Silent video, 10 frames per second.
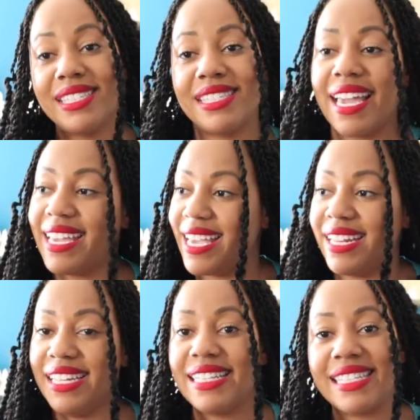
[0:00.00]
stay
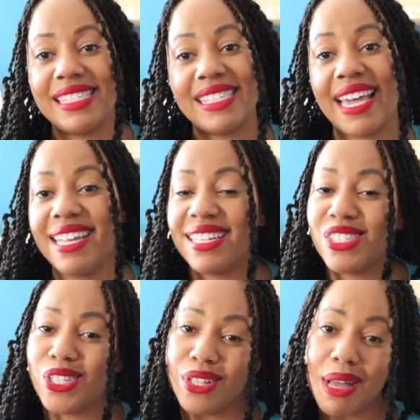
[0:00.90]
in it and say it
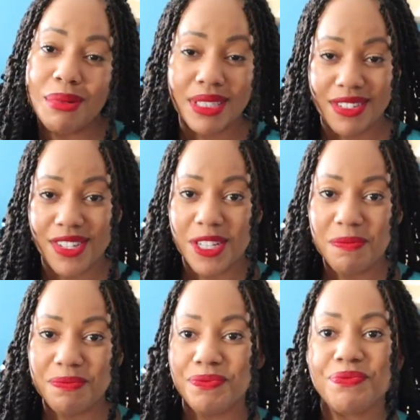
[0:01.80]
until I believe it.